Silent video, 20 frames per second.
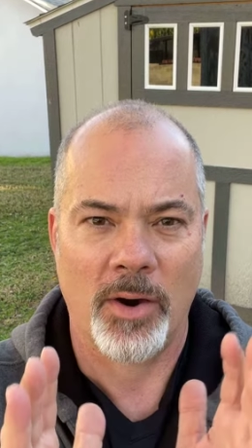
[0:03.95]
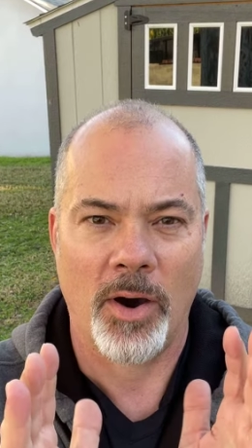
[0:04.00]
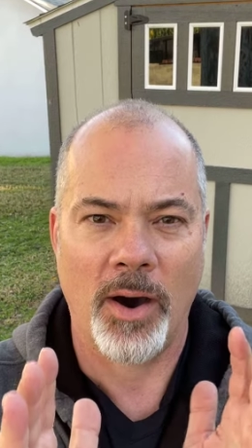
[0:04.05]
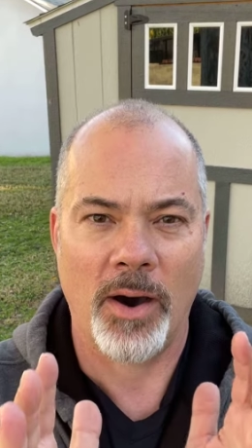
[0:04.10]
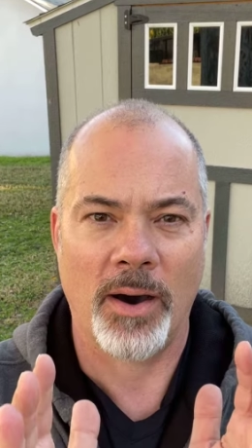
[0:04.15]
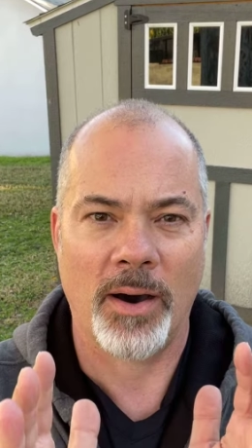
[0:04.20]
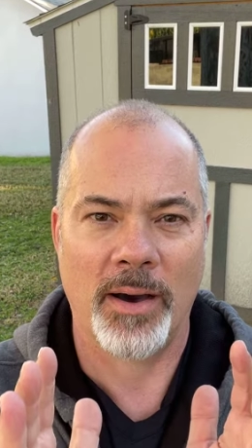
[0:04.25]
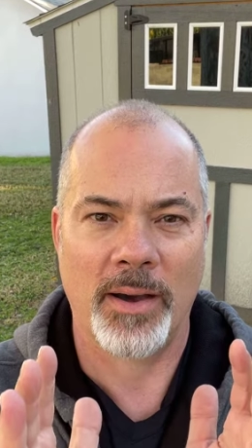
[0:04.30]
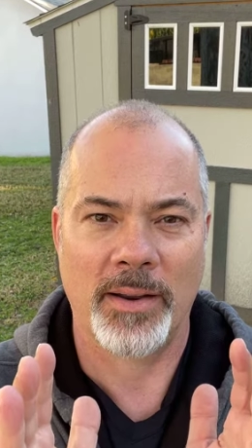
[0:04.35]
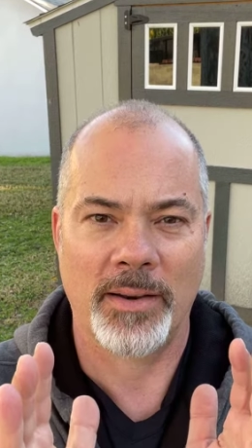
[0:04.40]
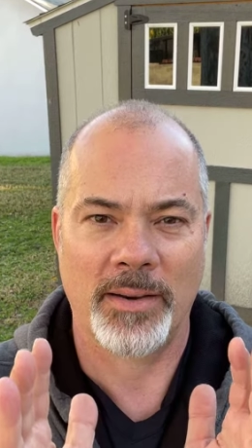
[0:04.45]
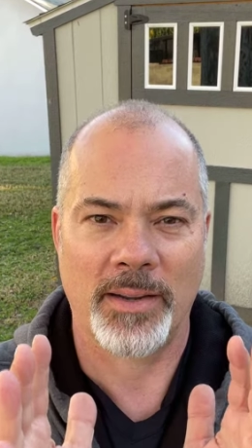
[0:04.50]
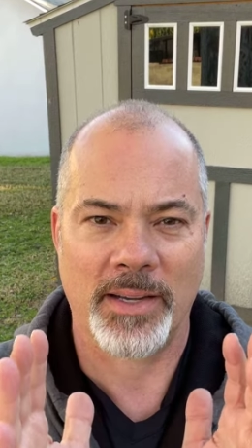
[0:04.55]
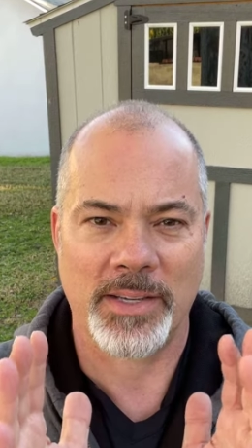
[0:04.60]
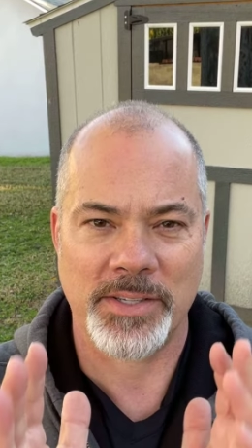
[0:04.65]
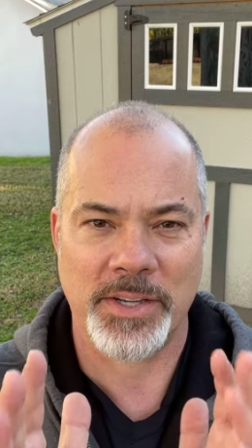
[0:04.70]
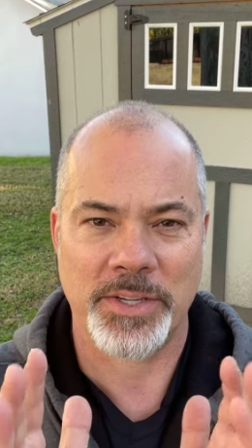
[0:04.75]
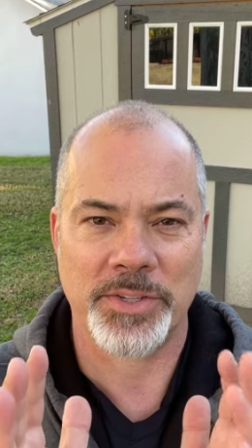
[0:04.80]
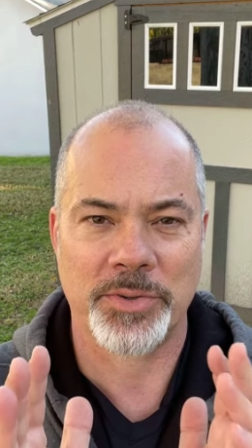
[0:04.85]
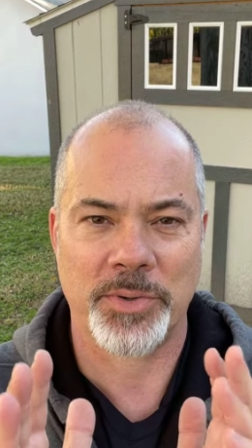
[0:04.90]
on
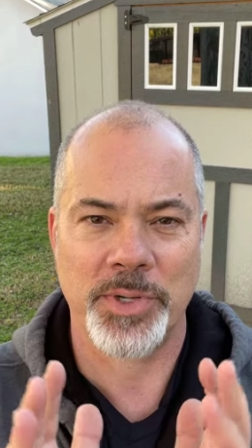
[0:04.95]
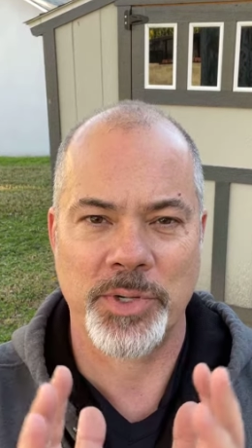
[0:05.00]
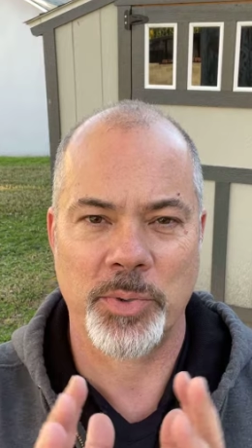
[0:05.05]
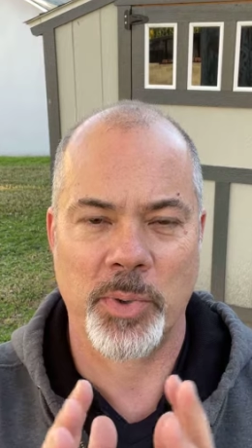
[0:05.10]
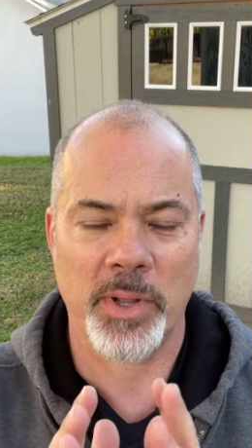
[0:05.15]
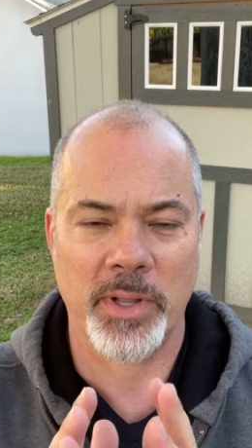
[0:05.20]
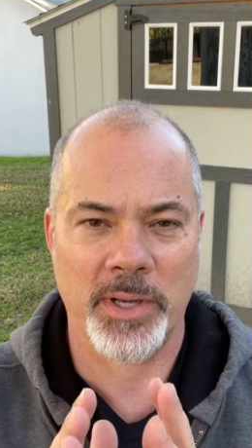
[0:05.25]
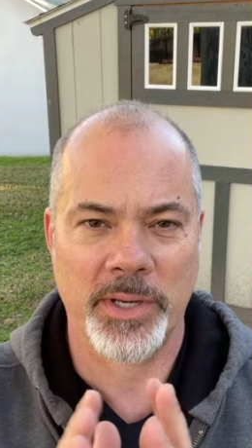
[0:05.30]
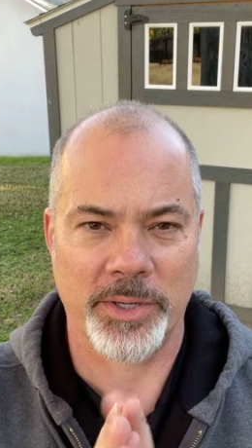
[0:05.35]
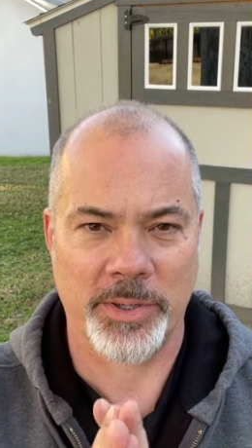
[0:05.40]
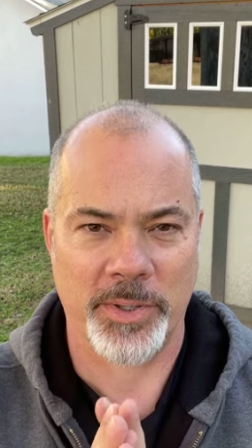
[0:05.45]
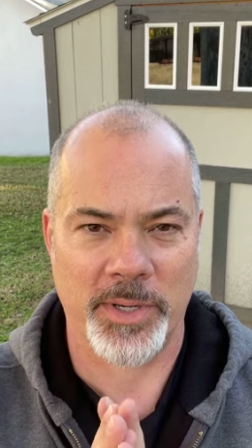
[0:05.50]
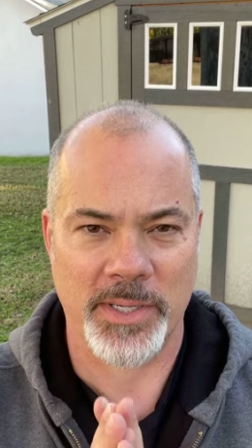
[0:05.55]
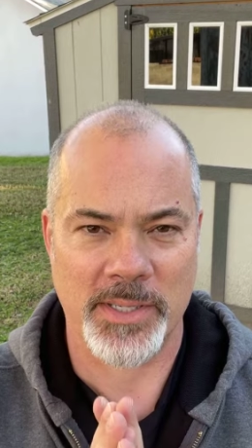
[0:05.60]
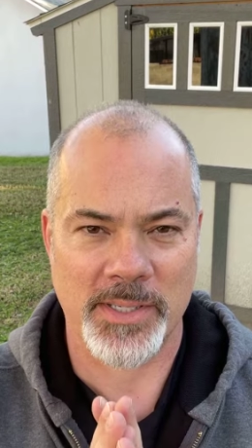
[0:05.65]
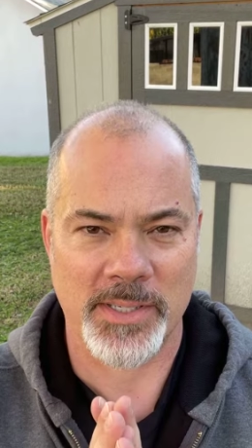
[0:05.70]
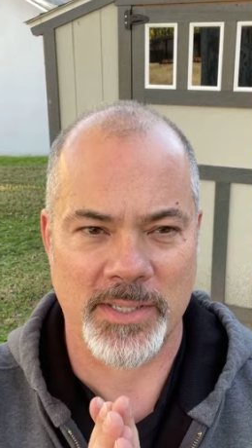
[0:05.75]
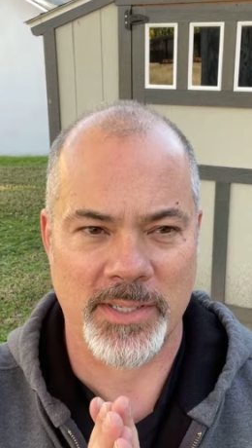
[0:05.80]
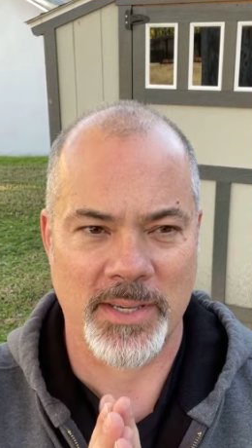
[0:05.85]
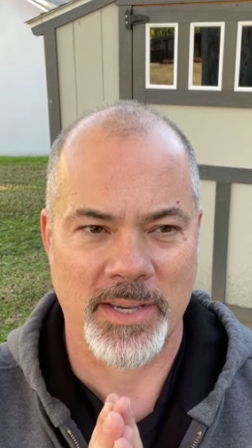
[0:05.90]
accessory dwelling
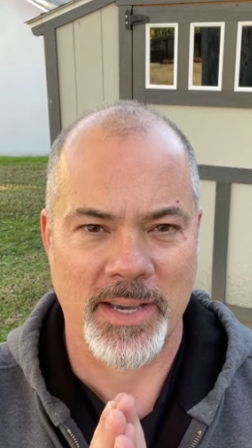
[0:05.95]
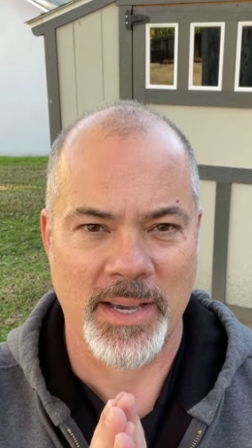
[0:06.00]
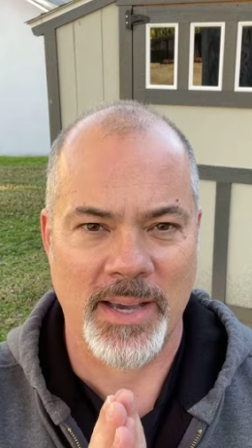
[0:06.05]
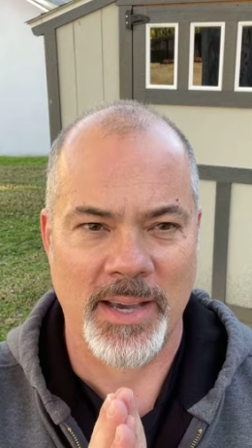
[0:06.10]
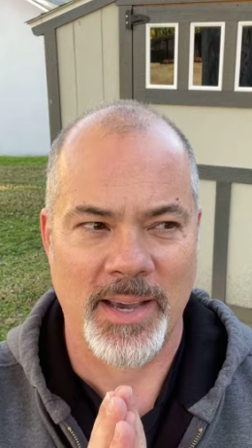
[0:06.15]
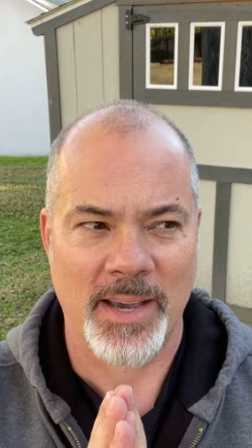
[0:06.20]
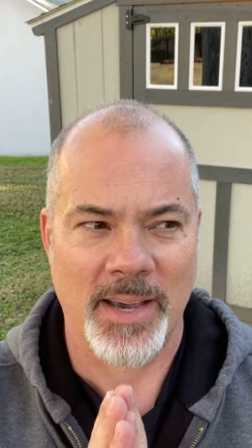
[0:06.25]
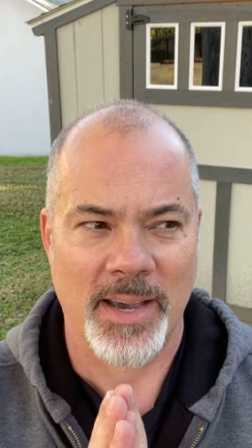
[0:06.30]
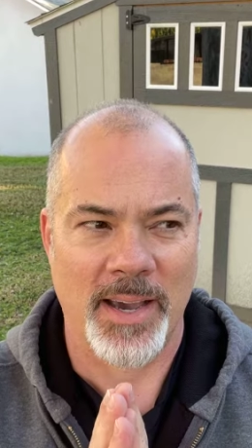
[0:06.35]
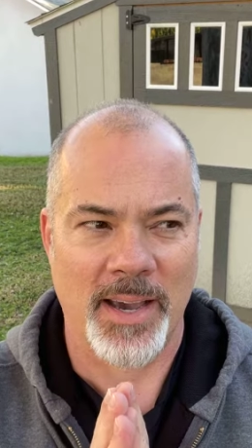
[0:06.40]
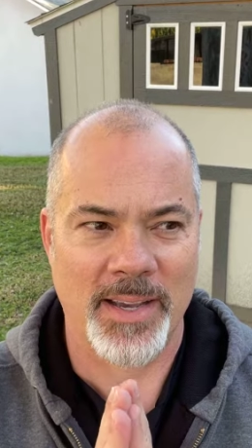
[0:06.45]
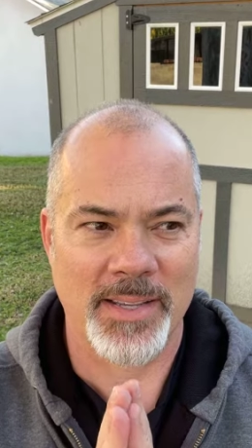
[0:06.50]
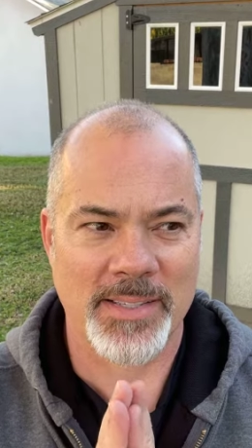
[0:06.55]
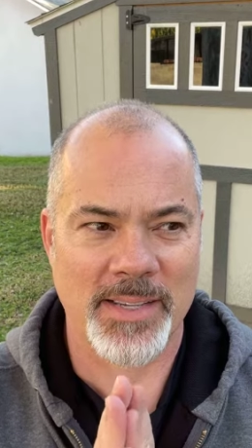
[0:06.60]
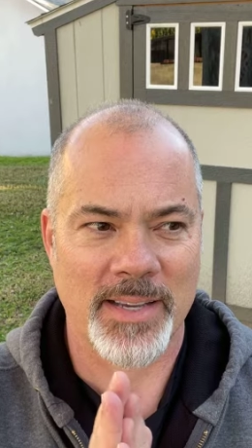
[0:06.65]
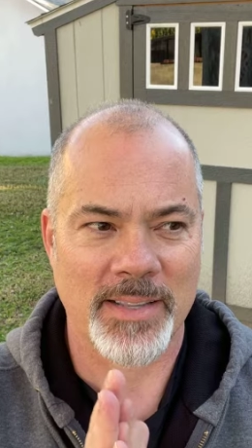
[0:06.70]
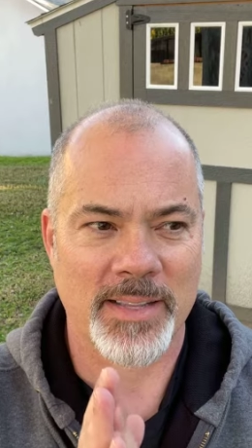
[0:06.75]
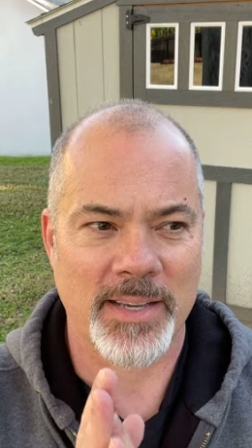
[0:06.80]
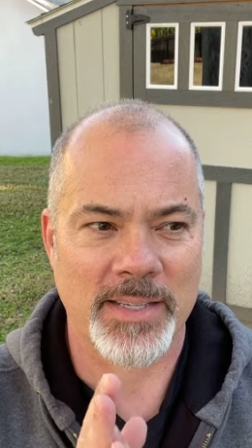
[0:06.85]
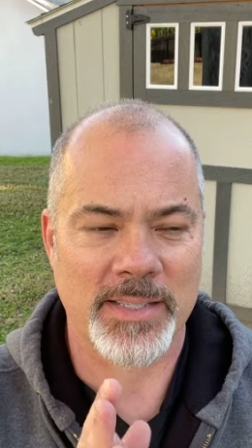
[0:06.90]
units is
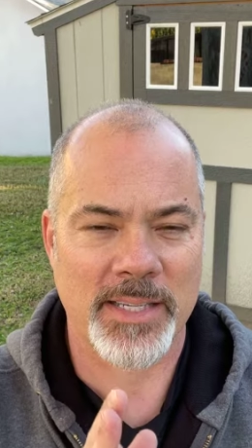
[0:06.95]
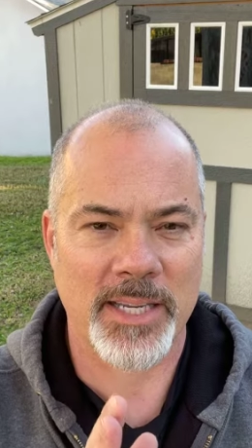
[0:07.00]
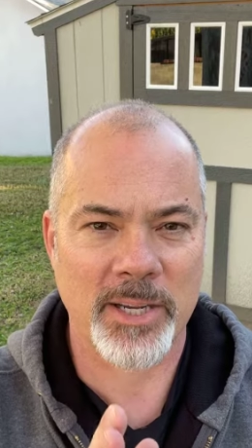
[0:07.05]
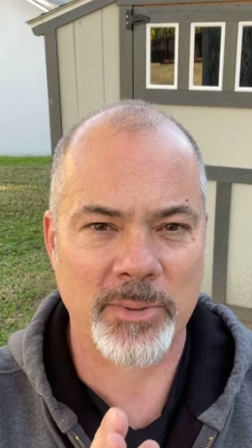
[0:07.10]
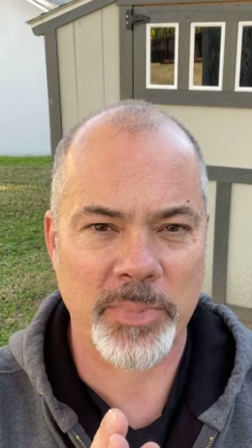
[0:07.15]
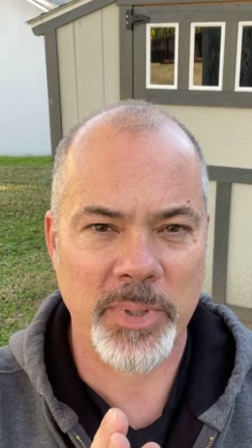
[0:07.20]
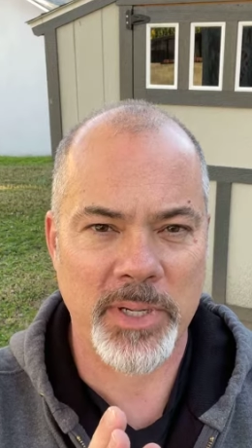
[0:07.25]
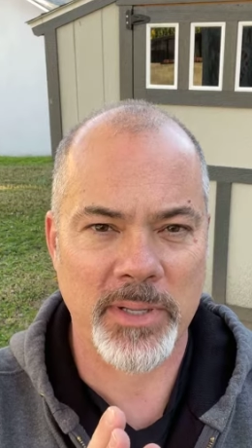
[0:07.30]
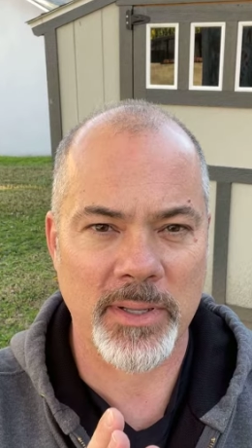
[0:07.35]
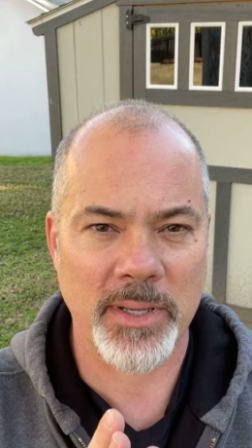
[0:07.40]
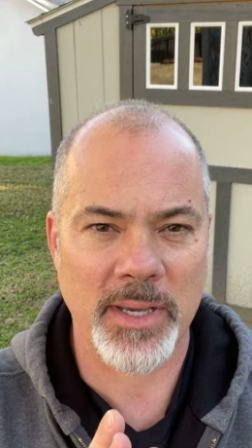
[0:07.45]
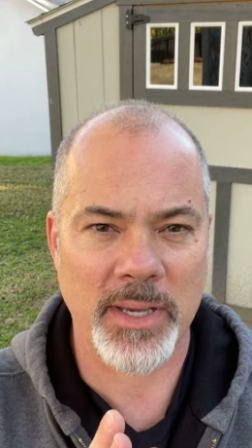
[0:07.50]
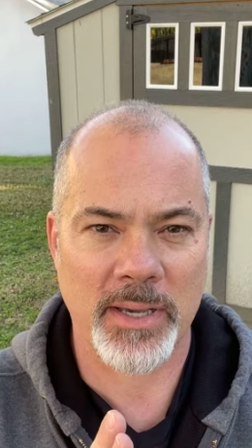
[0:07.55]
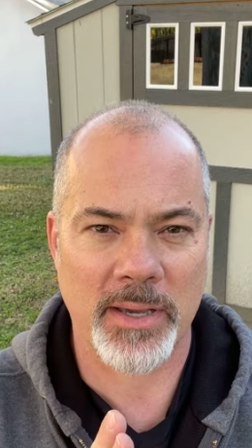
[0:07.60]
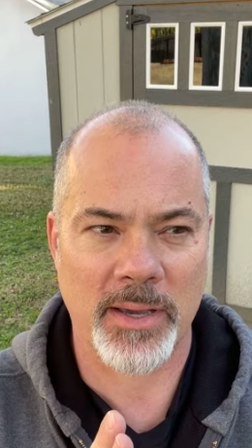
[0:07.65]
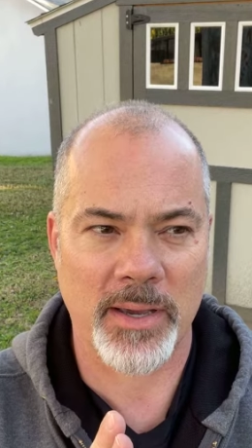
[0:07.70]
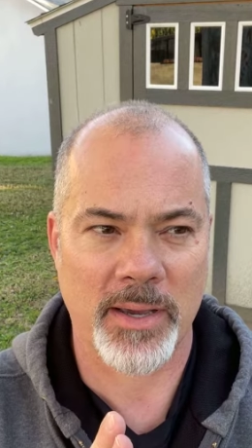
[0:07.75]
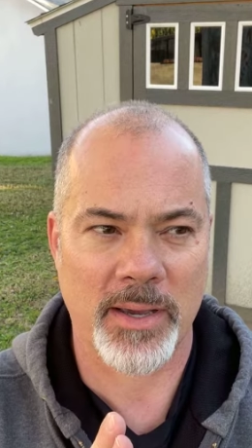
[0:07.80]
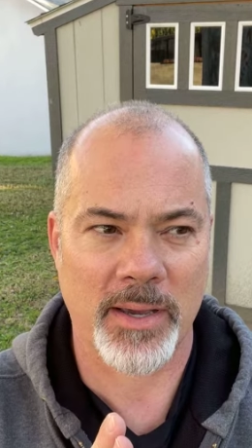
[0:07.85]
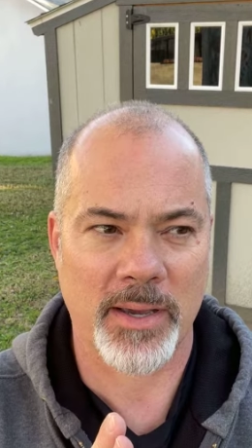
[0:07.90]
that they typically,